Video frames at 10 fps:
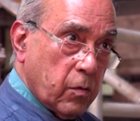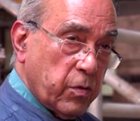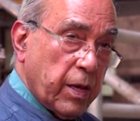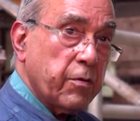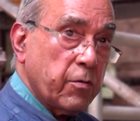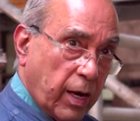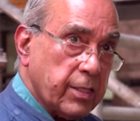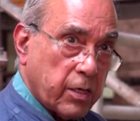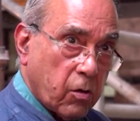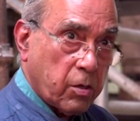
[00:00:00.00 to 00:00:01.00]
we have
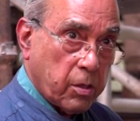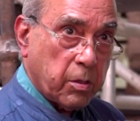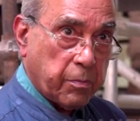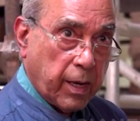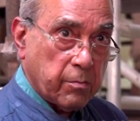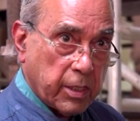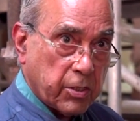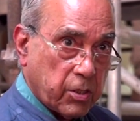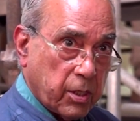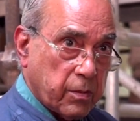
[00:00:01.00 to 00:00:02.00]
invited Honorable Prime
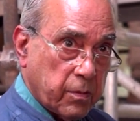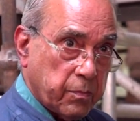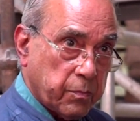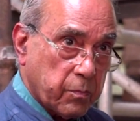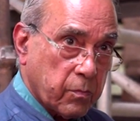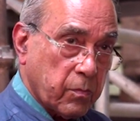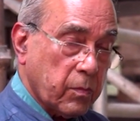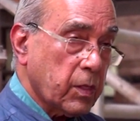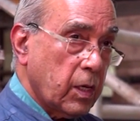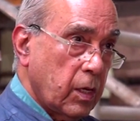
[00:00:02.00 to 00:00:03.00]
Minister.
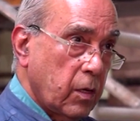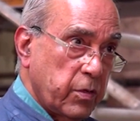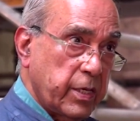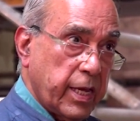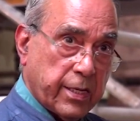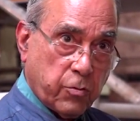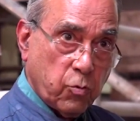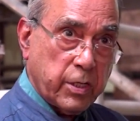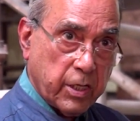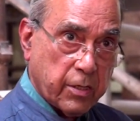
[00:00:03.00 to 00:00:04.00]
We yet to
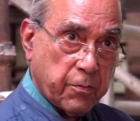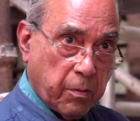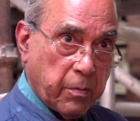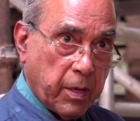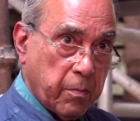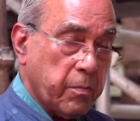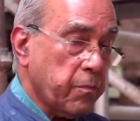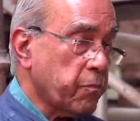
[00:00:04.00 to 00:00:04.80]
hear from him.